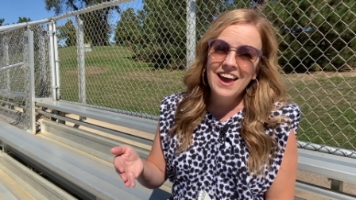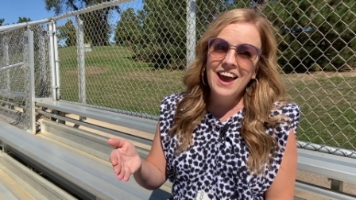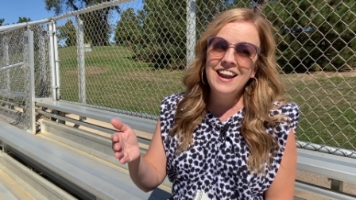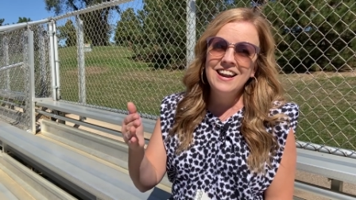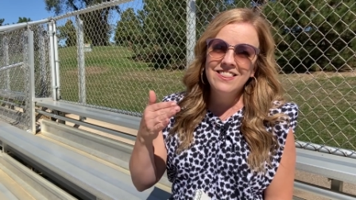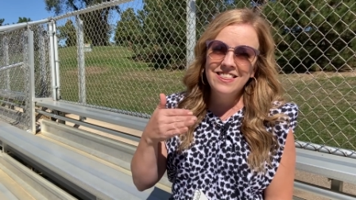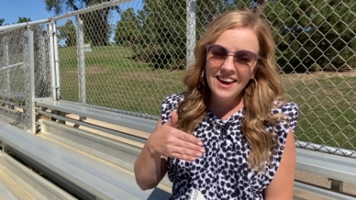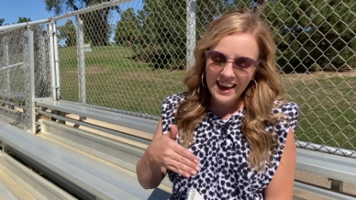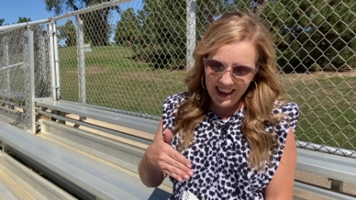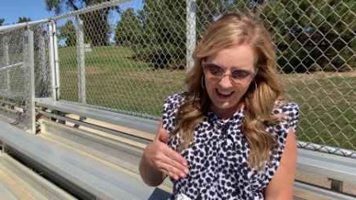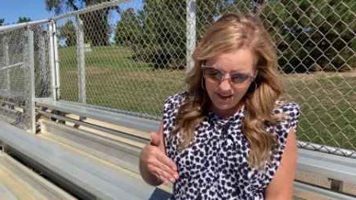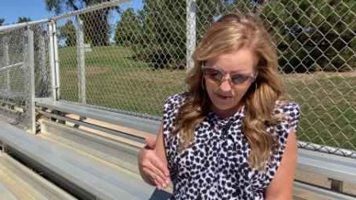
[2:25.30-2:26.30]
And at the
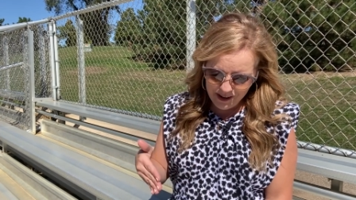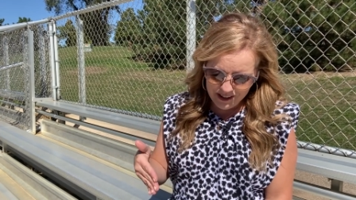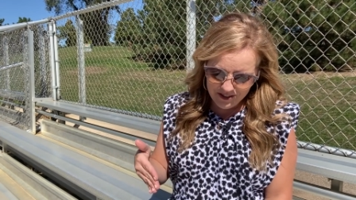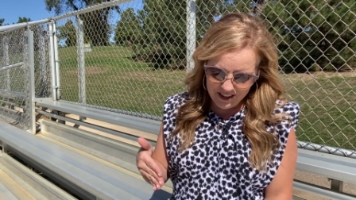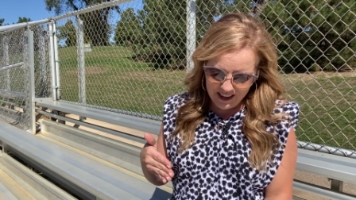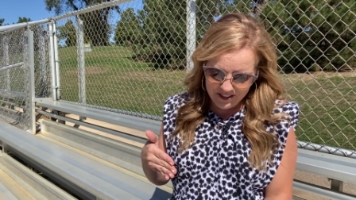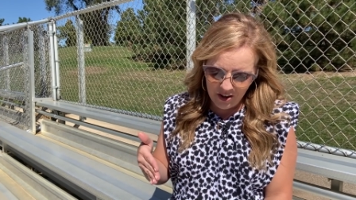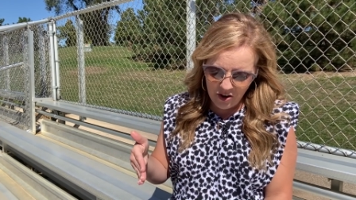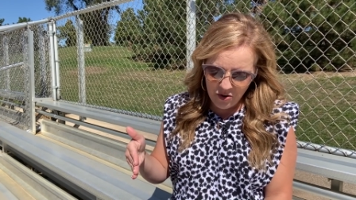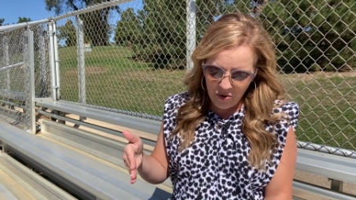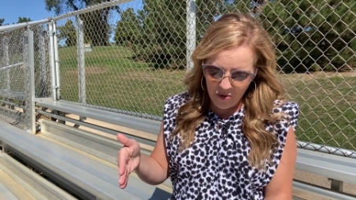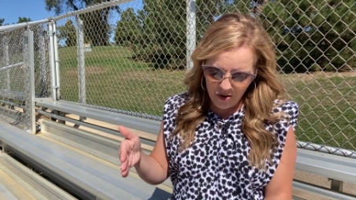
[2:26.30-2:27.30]
end where it says a
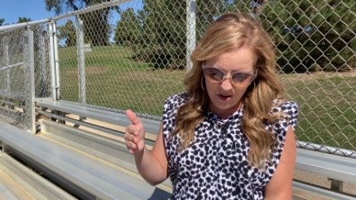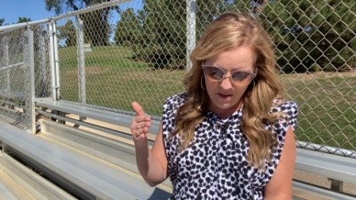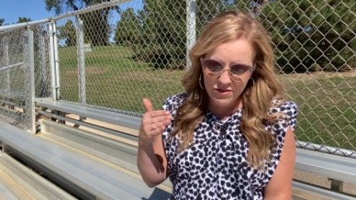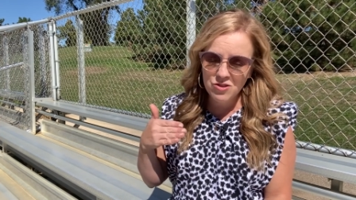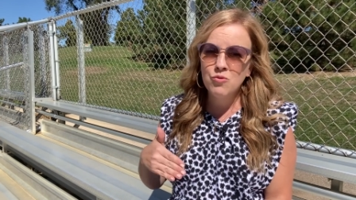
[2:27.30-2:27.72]
cord of